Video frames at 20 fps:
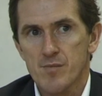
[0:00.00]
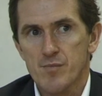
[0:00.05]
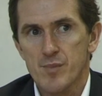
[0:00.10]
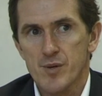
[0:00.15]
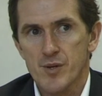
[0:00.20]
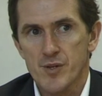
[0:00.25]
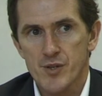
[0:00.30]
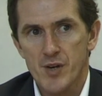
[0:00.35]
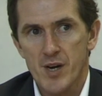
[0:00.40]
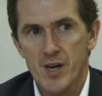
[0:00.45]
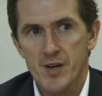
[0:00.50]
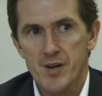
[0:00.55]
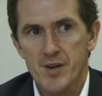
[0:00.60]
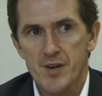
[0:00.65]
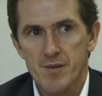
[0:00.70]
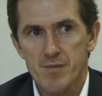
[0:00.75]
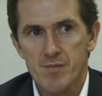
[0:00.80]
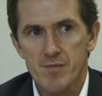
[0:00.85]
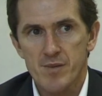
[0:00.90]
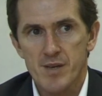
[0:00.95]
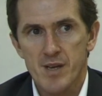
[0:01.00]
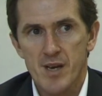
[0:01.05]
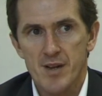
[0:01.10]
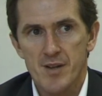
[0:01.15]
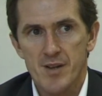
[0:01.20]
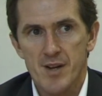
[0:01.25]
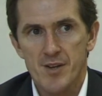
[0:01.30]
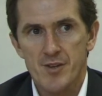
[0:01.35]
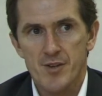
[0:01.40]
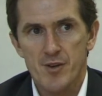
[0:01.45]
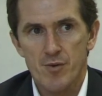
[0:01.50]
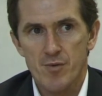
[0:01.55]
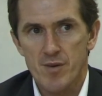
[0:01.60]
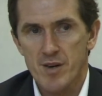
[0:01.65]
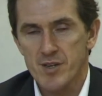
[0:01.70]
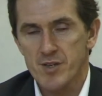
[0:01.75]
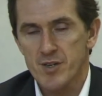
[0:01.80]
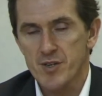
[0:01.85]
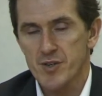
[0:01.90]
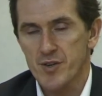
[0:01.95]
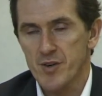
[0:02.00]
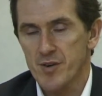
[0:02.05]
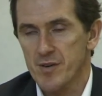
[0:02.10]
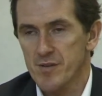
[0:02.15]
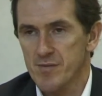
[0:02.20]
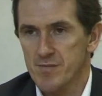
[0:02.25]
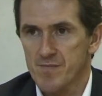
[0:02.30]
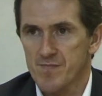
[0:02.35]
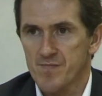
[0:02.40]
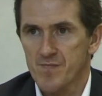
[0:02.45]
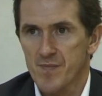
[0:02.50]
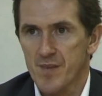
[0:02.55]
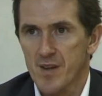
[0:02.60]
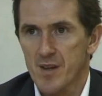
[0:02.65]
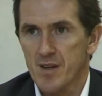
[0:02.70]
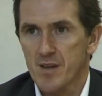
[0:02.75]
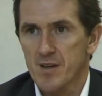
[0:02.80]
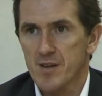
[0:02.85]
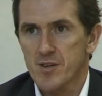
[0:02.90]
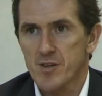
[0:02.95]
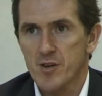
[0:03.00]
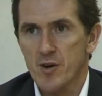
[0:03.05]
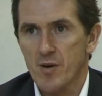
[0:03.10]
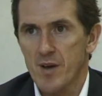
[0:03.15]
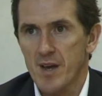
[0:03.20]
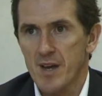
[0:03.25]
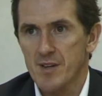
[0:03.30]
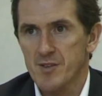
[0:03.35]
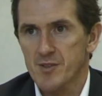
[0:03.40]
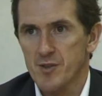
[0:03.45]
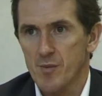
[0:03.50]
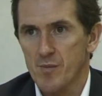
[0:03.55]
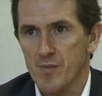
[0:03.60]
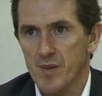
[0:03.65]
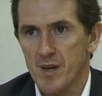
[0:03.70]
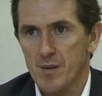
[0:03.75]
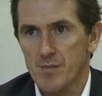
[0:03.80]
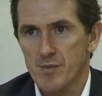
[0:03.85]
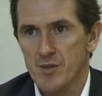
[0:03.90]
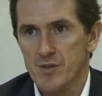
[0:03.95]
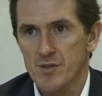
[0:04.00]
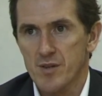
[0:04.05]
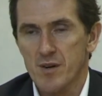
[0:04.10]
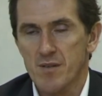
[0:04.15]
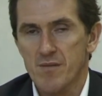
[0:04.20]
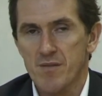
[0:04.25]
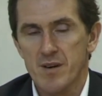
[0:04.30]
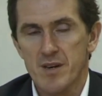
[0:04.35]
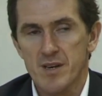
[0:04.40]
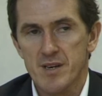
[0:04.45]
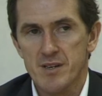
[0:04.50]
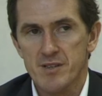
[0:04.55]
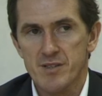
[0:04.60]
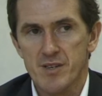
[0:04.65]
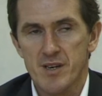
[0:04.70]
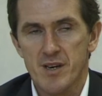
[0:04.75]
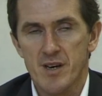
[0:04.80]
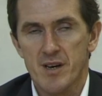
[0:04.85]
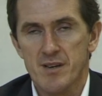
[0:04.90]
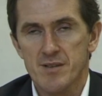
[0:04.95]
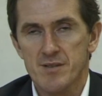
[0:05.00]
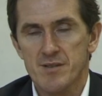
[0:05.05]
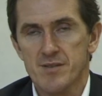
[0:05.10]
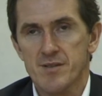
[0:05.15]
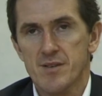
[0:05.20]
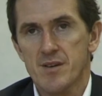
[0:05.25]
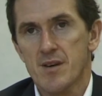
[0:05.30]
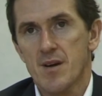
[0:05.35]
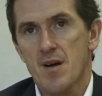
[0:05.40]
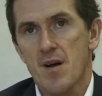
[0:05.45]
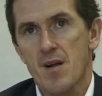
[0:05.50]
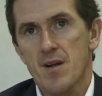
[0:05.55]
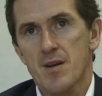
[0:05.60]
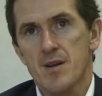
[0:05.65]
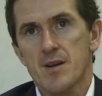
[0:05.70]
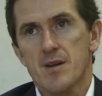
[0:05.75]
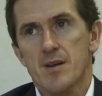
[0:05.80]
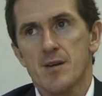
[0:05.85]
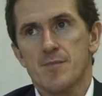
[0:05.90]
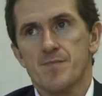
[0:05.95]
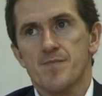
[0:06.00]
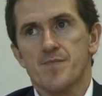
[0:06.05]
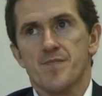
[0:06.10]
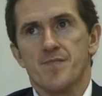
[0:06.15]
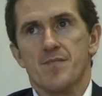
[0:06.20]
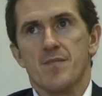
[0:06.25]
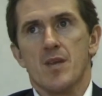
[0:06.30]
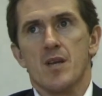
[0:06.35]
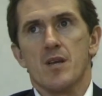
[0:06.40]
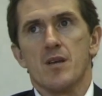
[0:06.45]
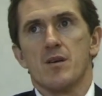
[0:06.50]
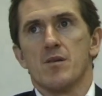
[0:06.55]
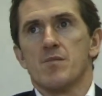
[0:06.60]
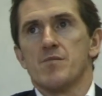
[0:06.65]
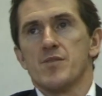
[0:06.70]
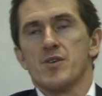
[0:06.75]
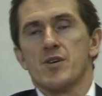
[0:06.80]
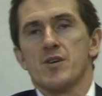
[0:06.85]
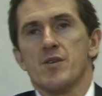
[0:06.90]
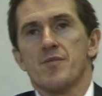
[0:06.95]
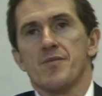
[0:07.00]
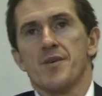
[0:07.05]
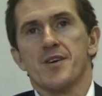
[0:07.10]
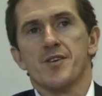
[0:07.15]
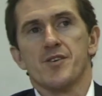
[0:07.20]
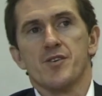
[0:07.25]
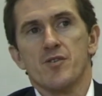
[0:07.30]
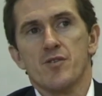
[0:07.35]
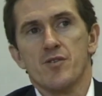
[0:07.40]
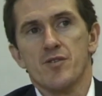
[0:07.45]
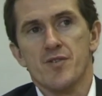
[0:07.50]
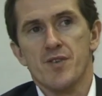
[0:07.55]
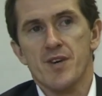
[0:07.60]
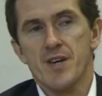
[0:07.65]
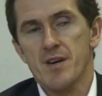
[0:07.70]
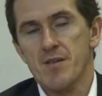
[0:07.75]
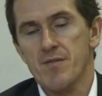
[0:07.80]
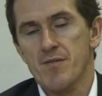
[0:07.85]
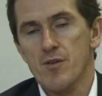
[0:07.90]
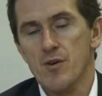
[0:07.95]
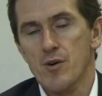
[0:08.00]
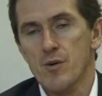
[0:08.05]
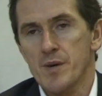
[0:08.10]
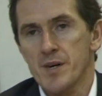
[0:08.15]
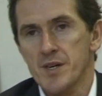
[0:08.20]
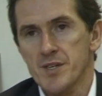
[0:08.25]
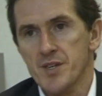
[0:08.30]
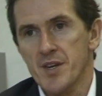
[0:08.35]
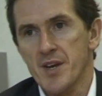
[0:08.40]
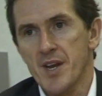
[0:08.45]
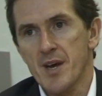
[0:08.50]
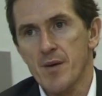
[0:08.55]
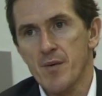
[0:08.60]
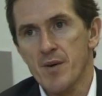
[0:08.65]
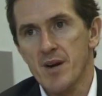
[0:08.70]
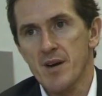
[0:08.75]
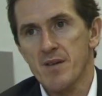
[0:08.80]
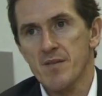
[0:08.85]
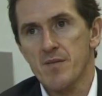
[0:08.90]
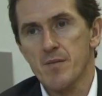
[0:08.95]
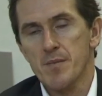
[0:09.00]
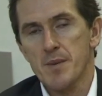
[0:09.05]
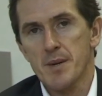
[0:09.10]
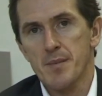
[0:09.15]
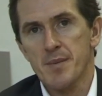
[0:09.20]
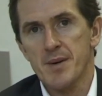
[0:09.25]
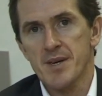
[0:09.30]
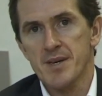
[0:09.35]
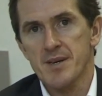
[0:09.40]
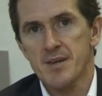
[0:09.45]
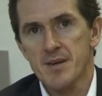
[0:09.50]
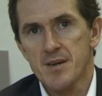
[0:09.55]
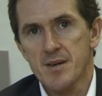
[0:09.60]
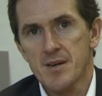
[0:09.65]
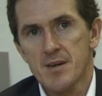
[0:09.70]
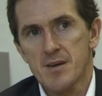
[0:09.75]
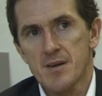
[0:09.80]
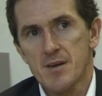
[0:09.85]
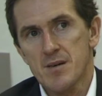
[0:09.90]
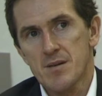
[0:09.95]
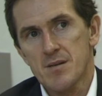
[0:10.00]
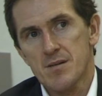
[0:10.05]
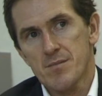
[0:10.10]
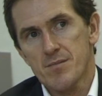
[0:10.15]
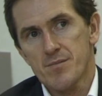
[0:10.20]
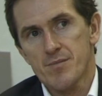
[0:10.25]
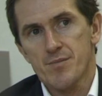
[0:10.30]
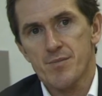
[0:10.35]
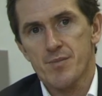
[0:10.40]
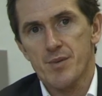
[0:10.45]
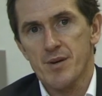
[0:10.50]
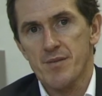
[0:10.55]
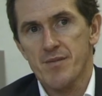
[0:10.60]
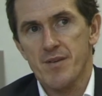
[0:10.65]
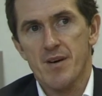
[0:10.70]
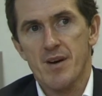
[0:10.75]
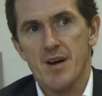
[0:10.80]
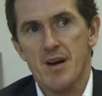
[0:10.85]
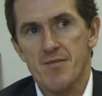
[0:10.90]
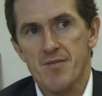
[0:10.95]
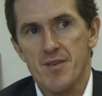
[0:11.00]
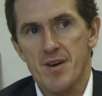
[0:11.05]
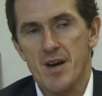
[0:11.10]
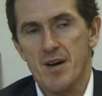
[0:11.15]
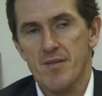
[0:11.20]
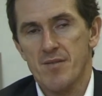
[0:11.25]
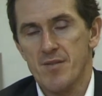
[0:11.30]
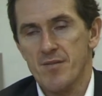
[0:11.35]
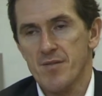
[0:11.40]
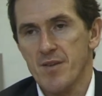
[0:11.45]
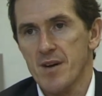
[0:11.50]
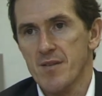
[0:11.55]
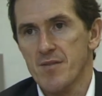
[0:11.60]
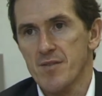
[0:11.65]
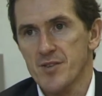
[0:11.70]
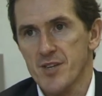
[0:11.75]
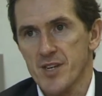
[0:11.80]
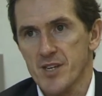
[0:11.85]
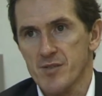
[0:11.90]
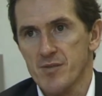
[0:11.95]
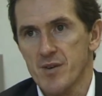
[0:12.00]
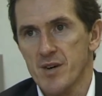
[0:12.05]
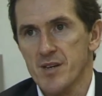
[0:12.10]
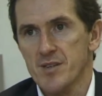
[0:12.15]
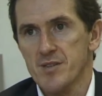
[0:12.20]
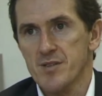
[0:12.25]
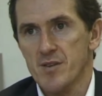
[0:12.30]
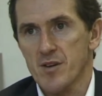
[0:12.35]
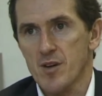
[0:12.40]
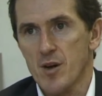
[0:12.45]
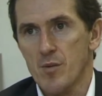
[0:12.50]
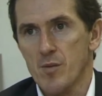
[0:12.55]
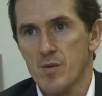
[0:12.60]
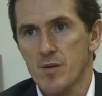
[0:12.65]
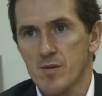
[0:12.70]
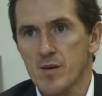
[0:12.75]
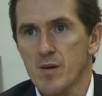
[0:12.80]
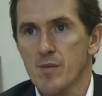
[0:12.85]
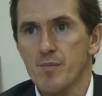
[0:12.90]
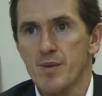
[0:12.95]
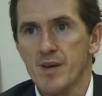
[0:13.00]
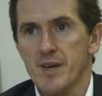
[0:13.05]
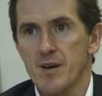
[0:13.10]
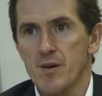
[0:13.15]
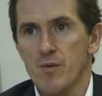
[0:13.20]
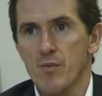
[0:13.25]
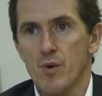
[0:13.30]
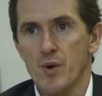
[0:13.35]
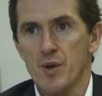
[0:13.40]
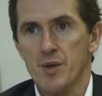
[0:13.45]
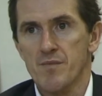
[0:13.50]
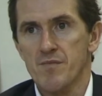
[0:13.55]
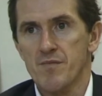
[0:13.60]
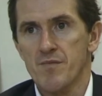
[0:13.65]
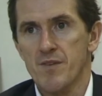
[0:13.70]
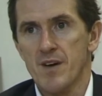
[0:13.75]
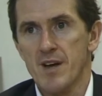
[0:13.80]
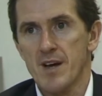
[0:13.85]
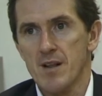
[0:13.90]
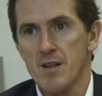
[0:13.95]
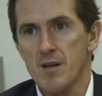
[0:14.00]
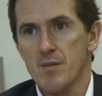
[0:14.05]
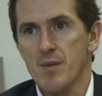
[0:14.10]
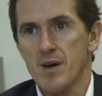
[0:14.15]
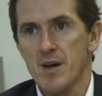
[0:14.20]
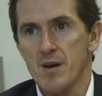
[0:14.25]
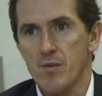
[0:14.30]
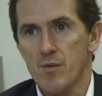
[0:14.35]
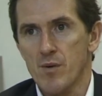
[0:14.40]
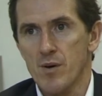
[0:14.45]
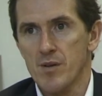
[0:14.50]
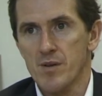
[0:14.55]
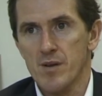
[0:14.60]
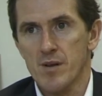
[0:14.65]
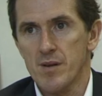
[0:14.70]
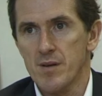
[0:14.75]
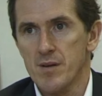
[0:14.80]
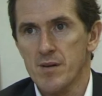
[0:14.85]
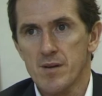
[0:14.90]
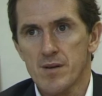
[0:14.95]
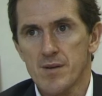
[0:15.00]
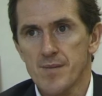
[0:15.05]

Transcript: But trying to get that to register in your head sometimes is not very easy, and you know, you can ride two or three or four winners in a day, whatever it may be, but if you're after having five or six rides and a couple of them got beat or one of them fell that might have won, then